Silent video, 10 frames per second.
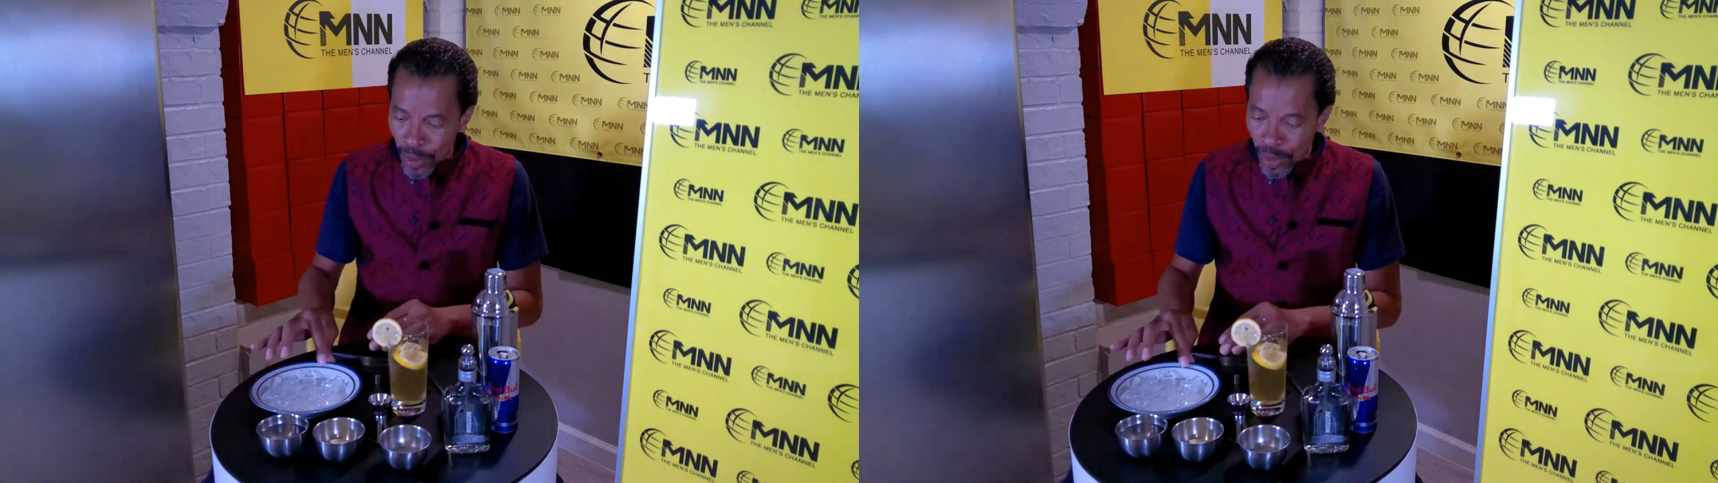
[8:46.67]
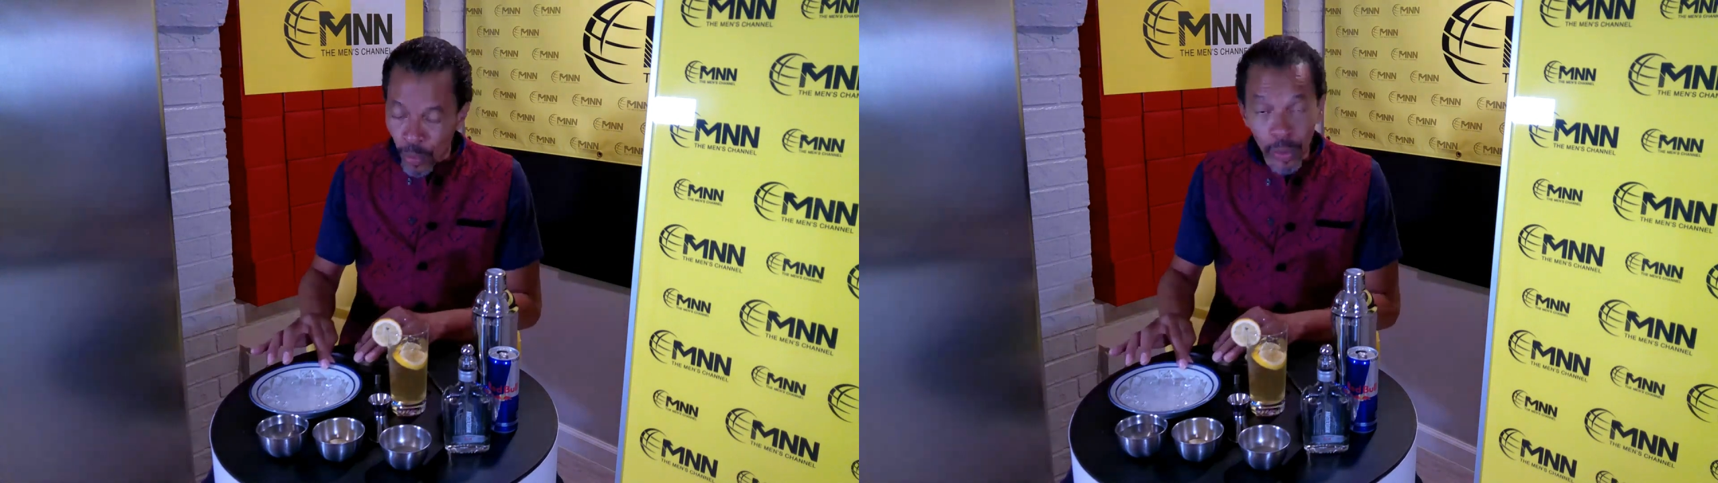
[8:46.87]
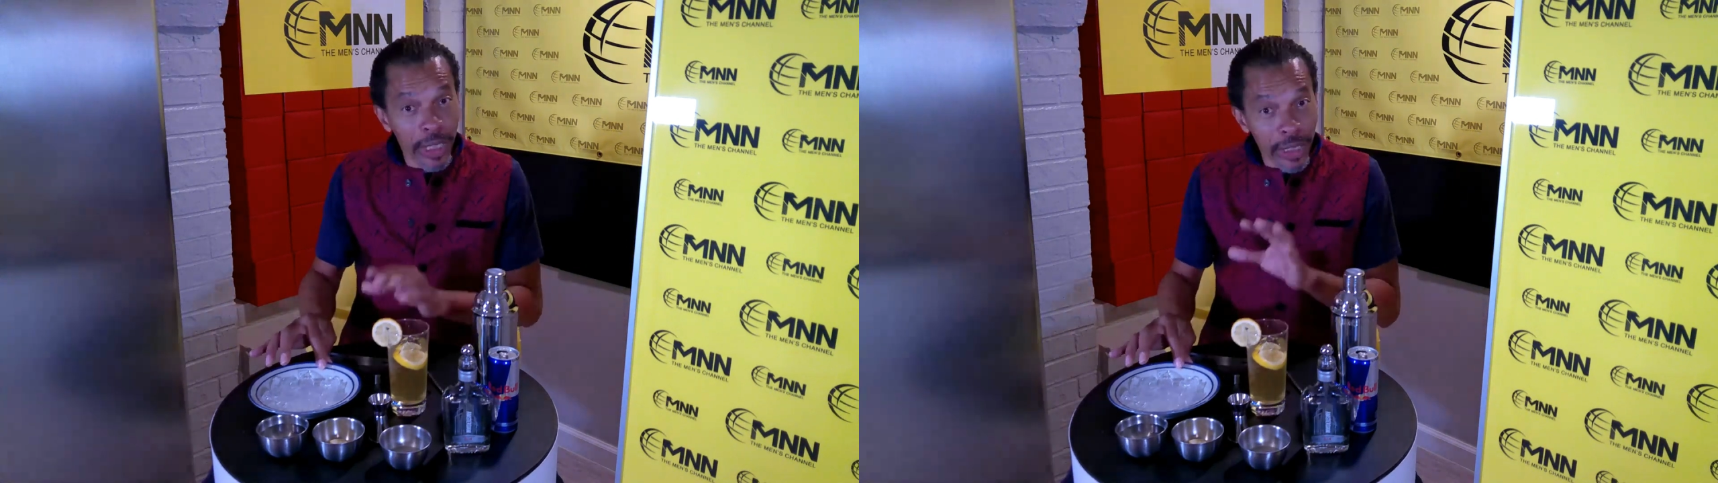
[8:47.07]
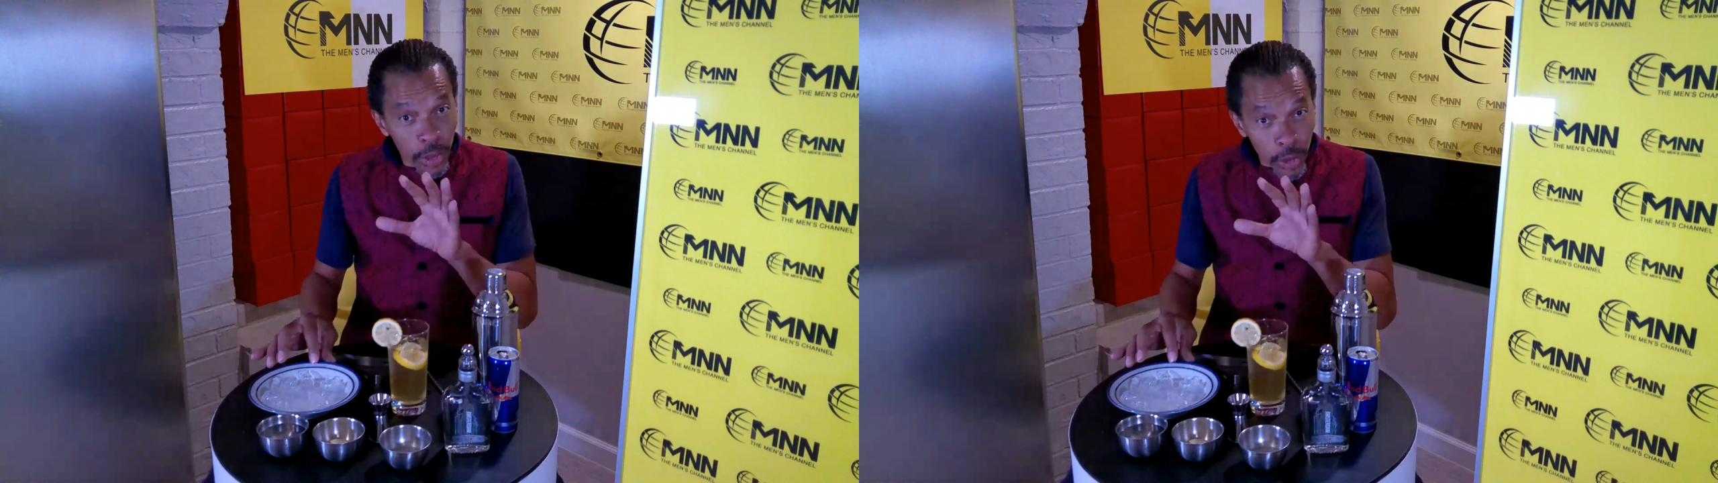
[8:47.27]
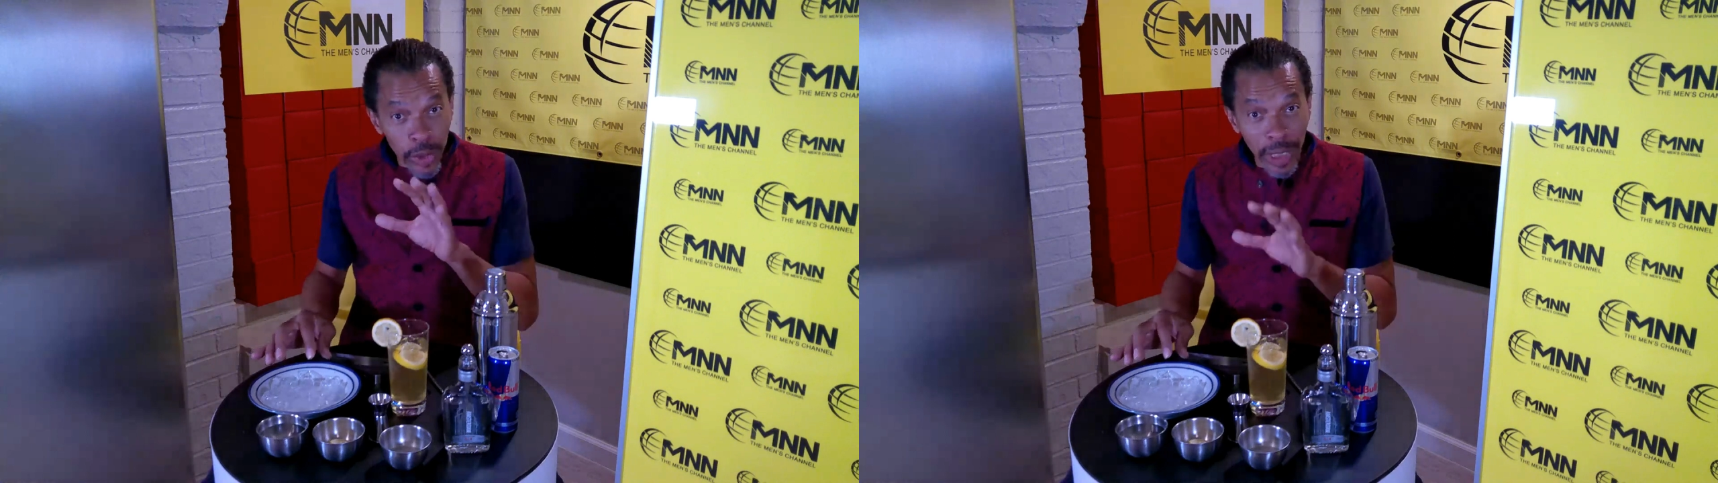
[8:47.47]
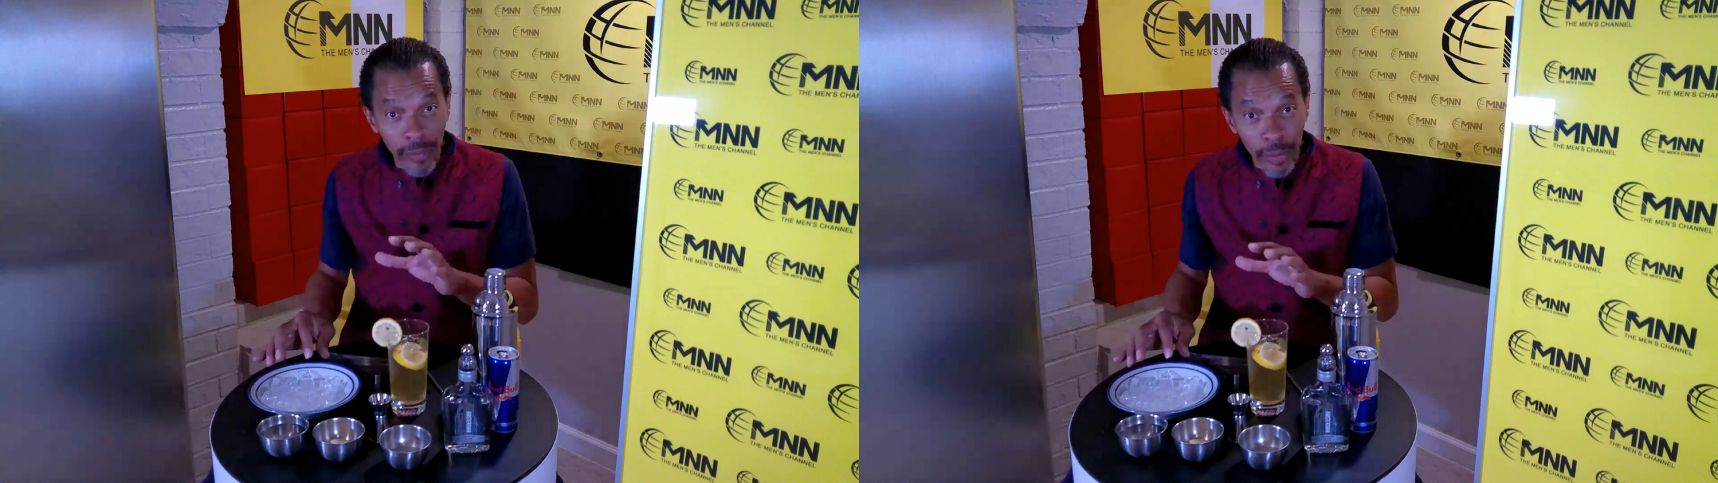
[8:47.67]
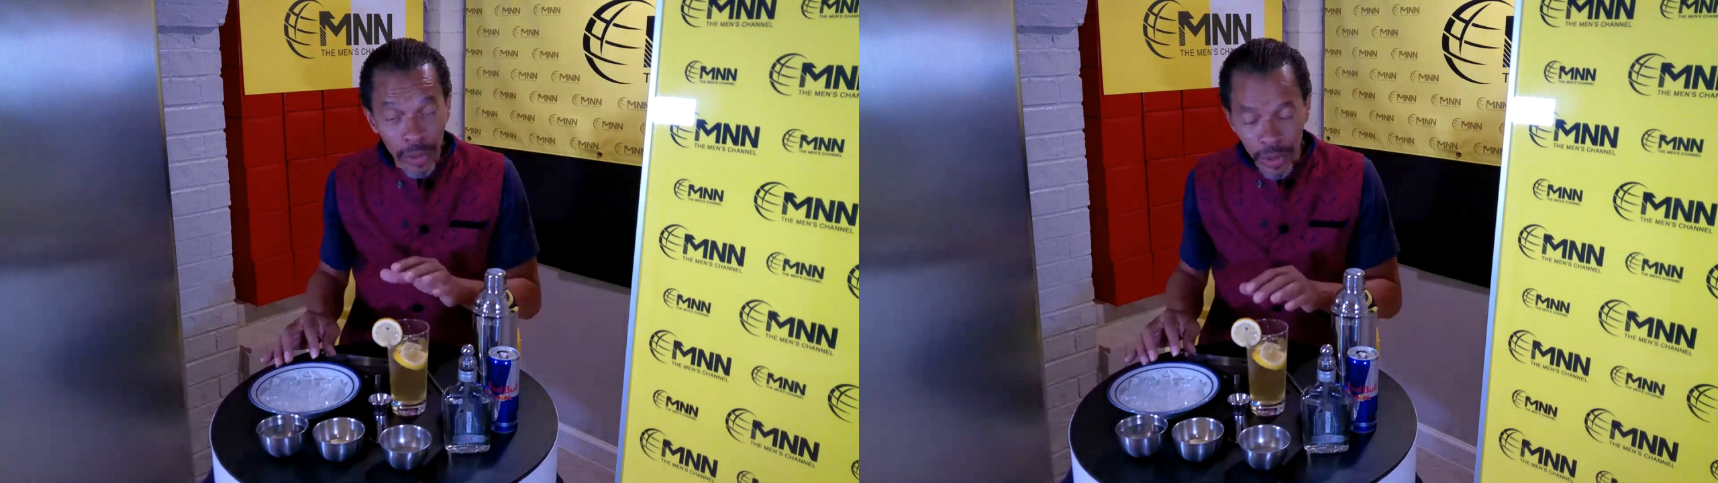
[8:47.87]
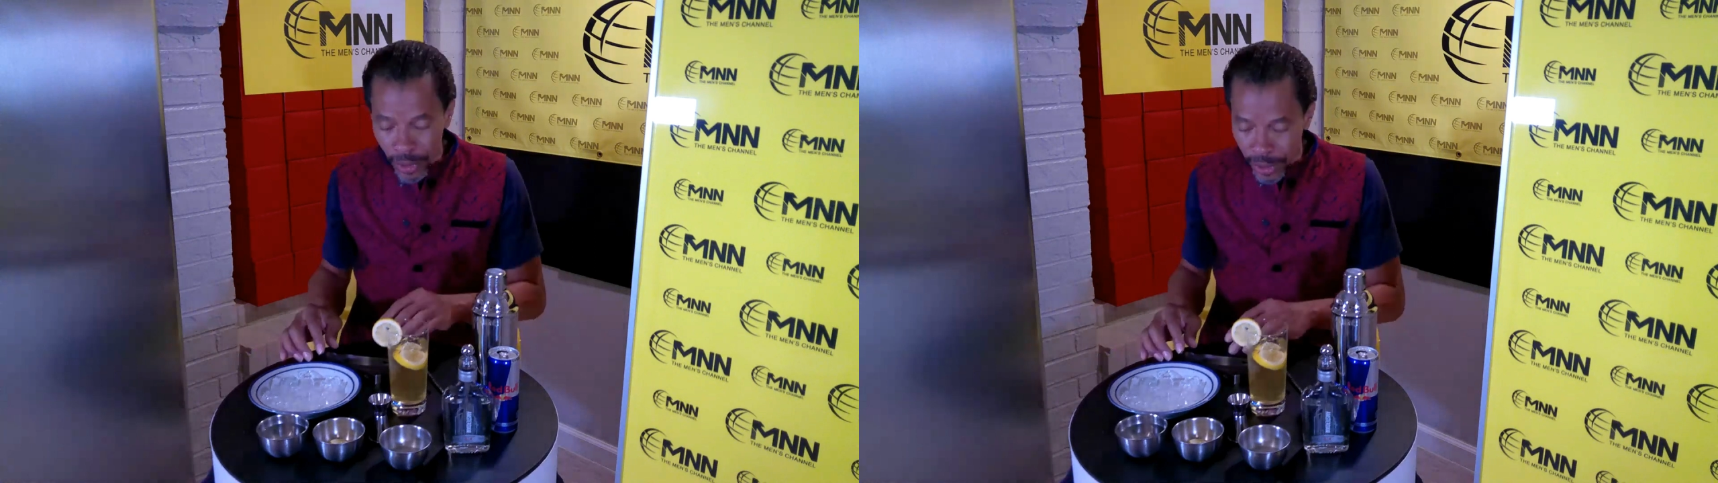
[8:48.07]
If you want to get the juice out of it real
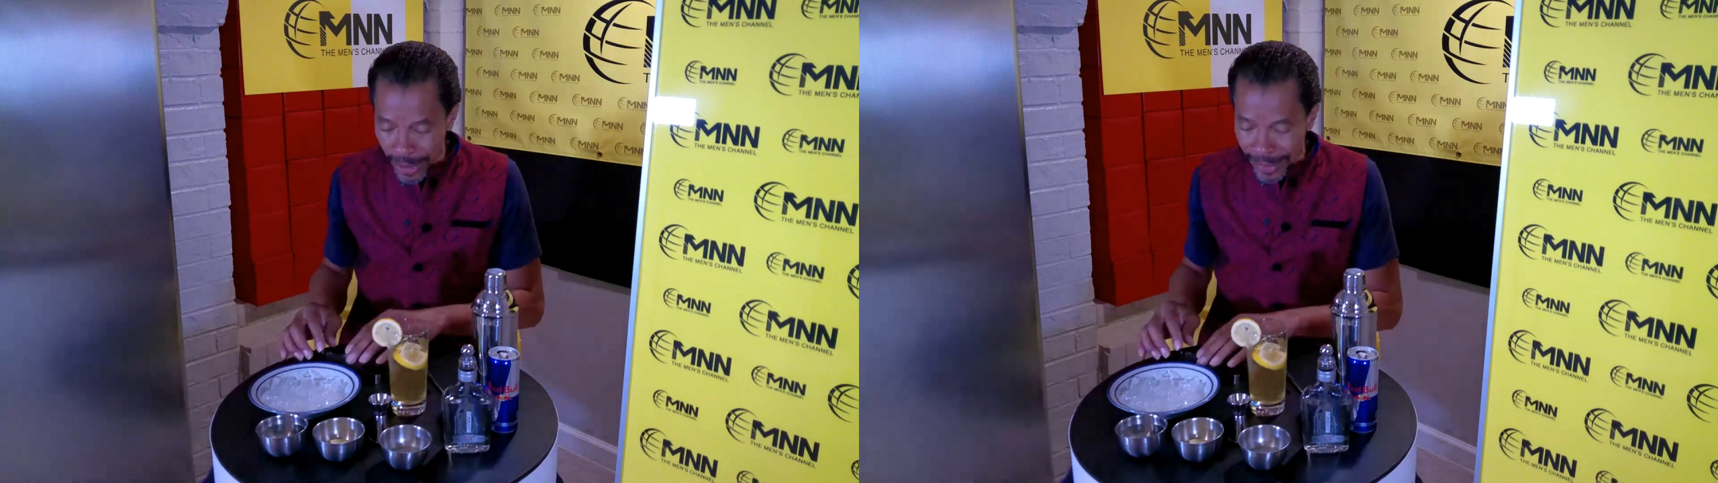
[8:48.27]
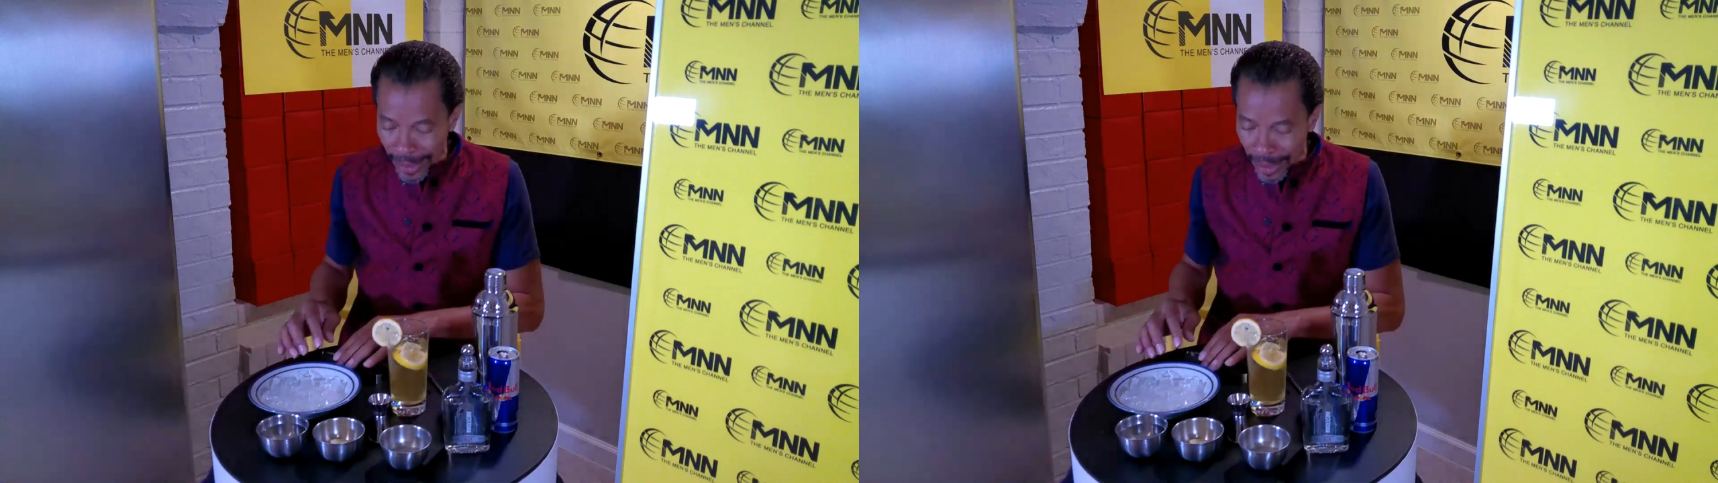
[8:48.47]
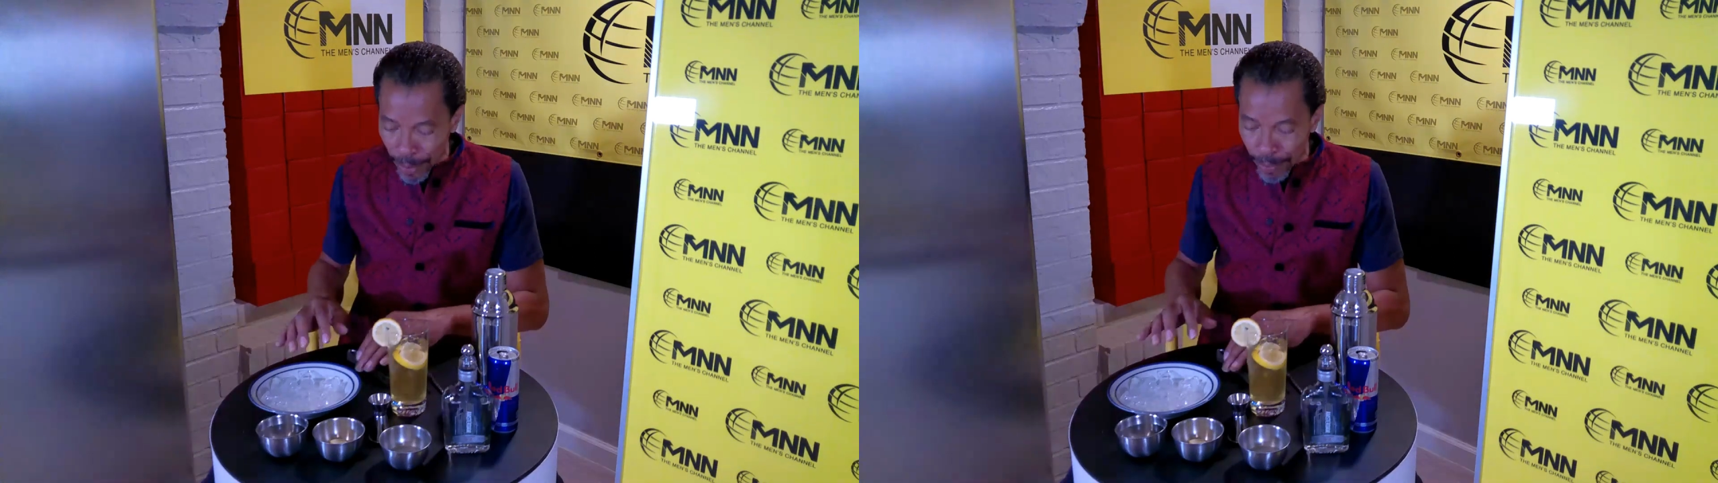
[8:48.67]
good, take that lemon,